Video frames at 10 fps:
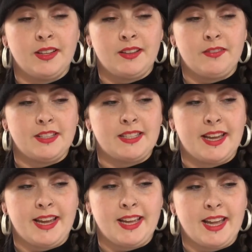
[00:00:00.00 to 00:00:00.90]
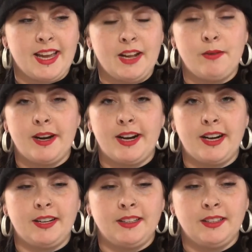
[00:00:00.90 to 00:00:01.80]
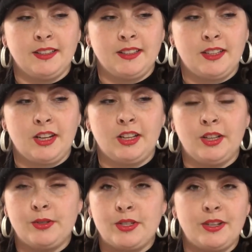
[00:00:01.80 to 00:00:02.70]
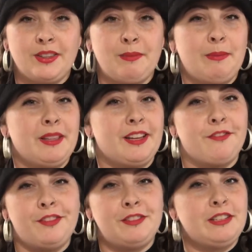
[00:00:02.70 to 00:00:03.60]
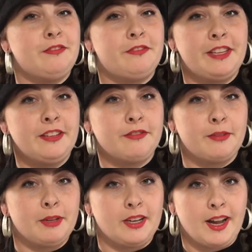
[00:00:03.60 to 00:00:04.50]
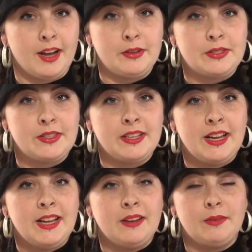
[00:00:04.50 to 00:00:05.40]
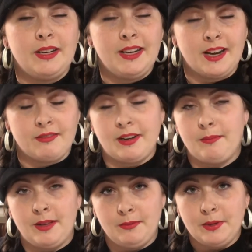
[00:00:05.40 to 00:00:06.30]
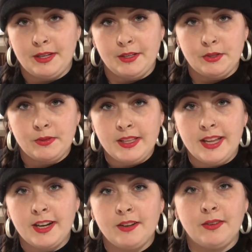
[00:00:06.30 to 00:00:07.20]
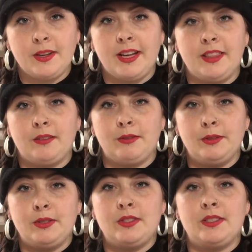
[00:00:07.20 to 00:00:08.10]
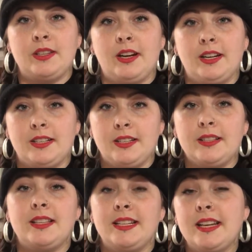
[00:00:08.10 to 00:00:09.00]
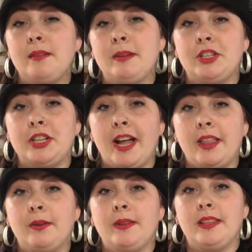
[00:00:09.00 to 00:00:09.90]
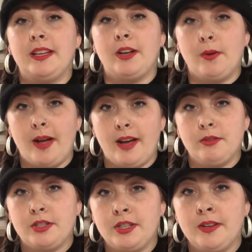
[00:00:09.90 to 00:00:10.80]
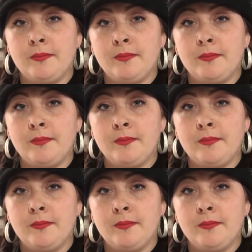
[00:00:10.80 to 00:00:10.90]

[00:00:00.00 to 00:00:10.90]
if it's like anywhere closer than maybe like 15 feet from your house, would not recommend putting a tree there. Okay, their roots they tend to be shallow and they go out